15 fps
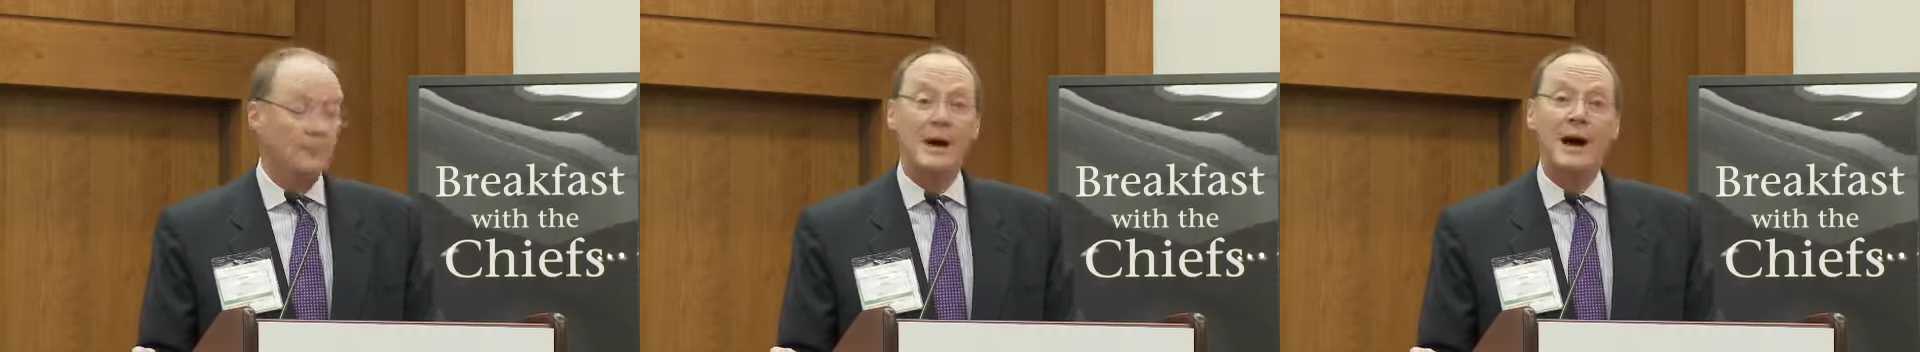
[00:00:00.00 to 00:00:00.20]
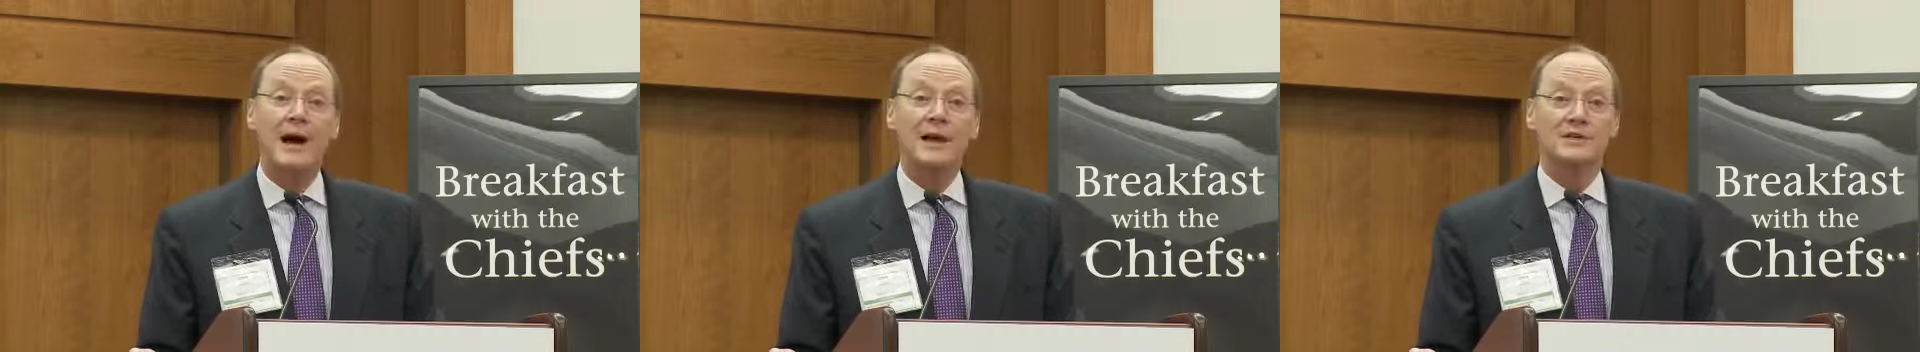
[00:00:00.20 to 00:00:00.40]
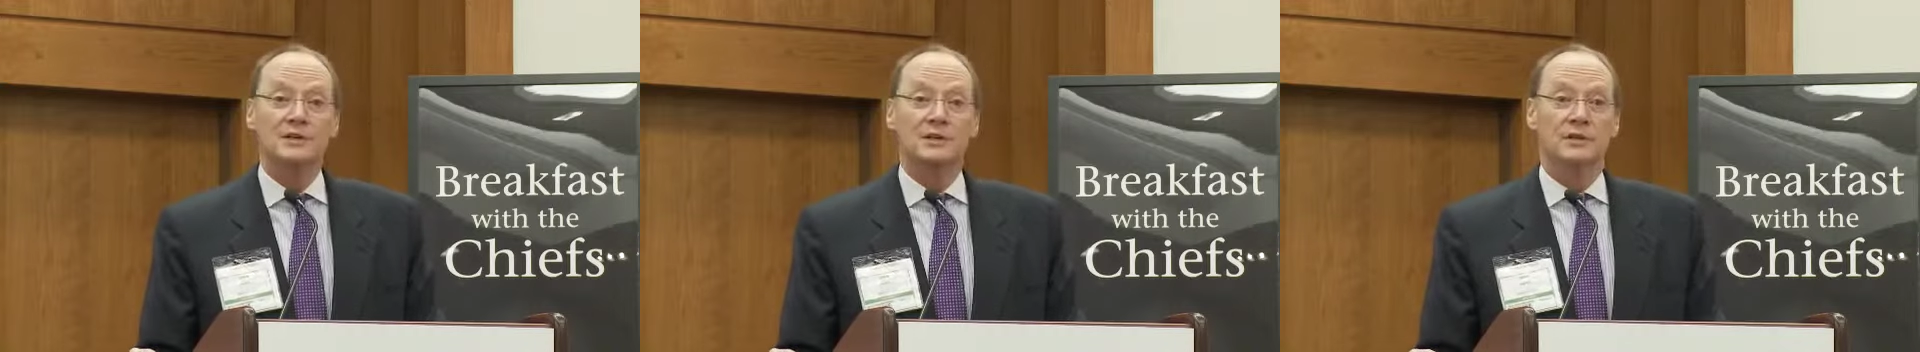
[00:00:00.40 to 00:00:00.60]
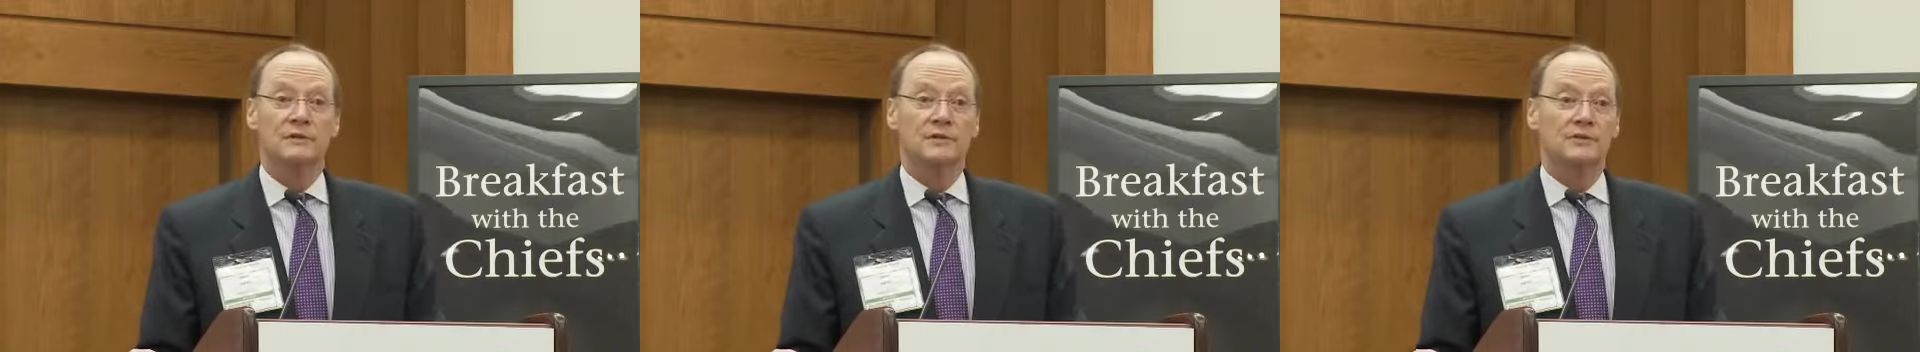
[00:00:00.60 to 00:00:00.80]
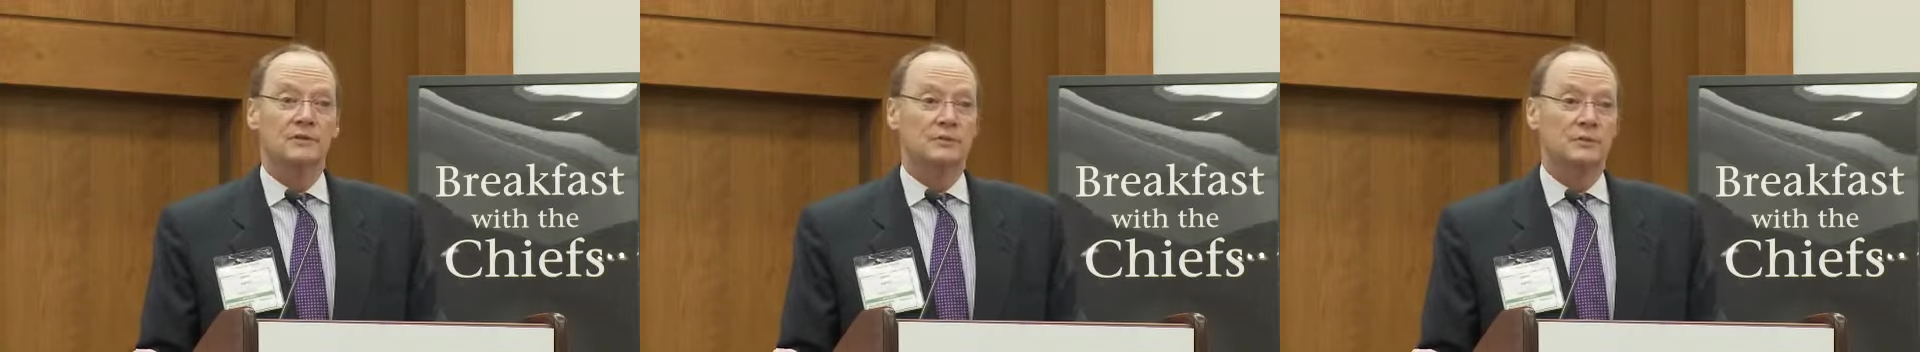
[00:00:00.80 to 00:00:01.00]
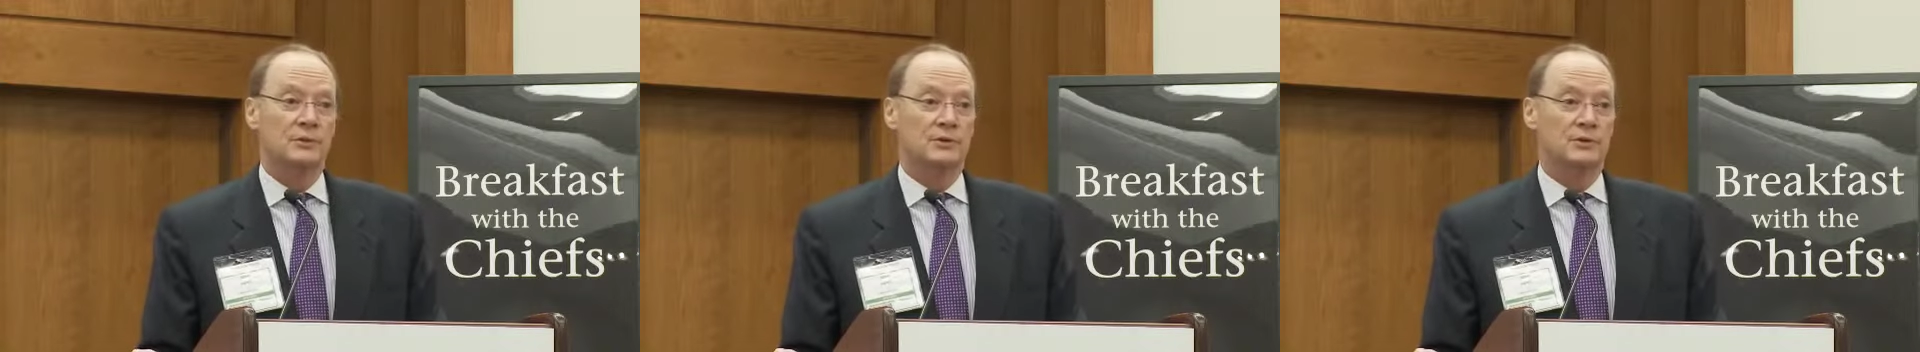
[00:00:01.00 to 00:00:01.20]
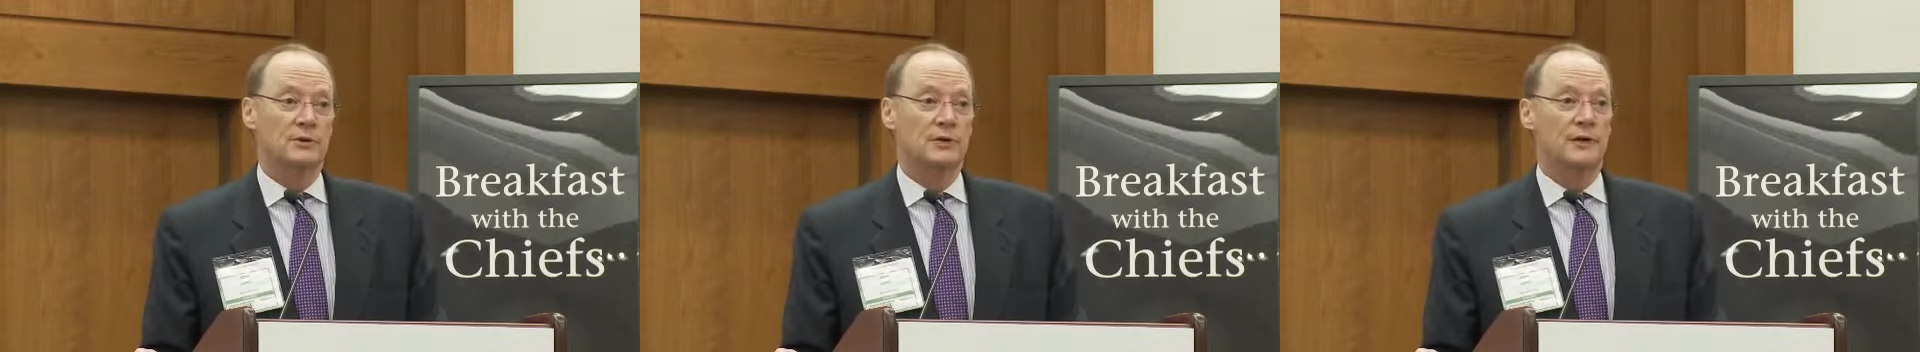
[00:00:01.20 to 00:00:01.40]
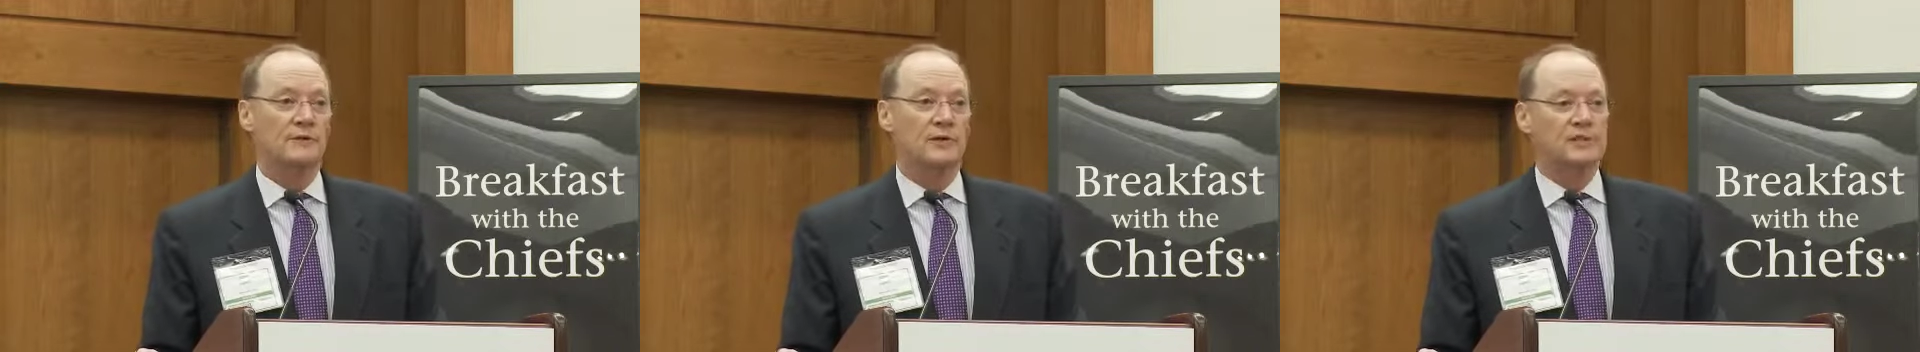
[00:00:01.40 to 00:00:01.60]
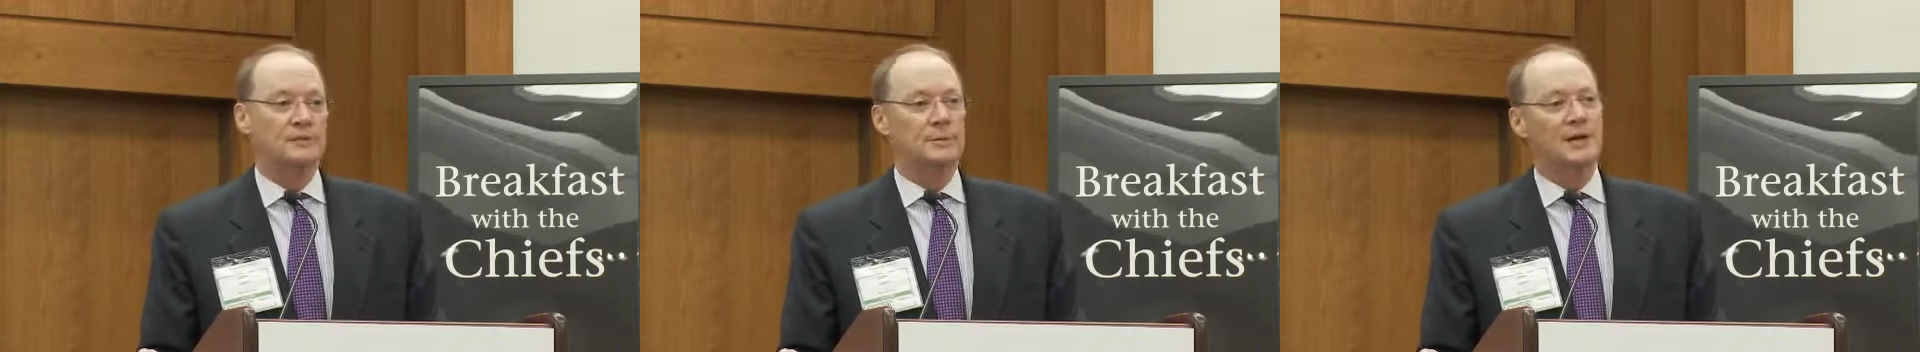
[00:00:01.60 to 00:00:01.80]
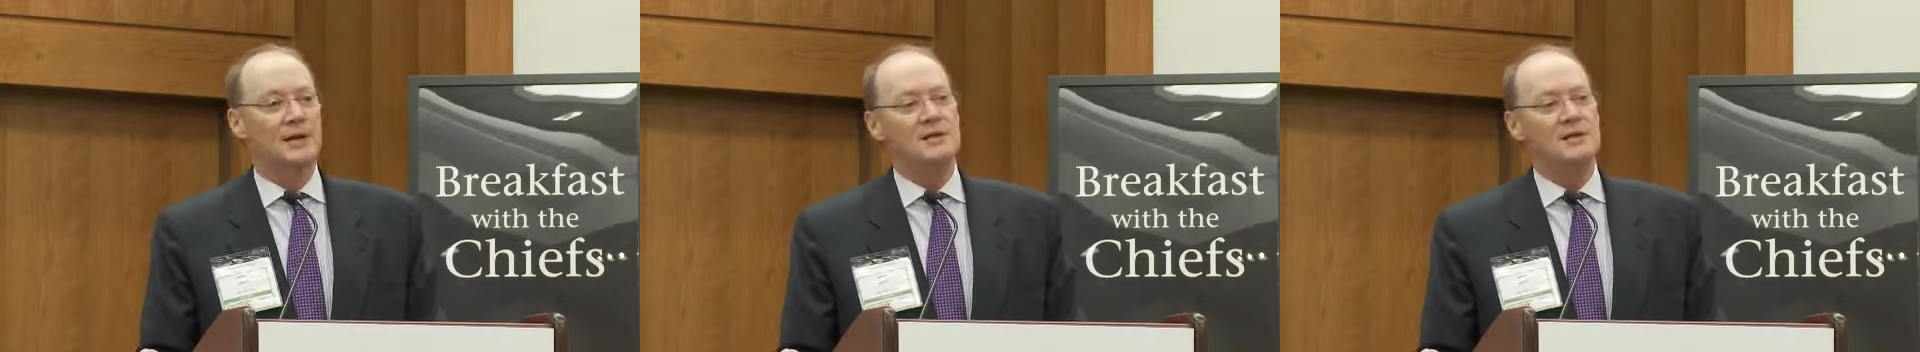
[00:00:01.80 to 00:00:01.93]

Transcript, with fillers: positive in terms of return on investment.